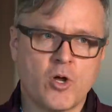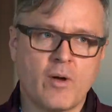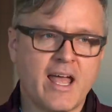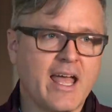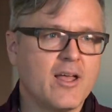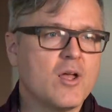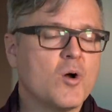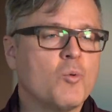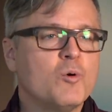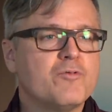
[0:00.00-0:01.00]
you know, hey,
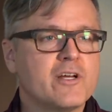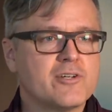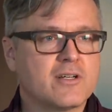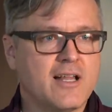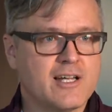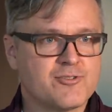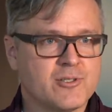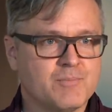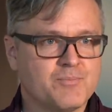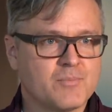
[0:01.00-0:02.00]
we'll fund your
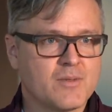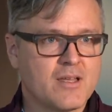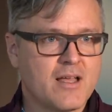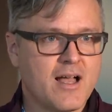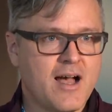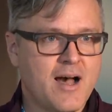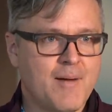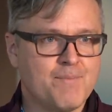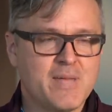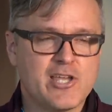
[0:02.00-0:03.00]
classroom,
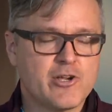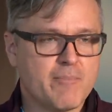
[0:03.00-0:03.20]
um, make your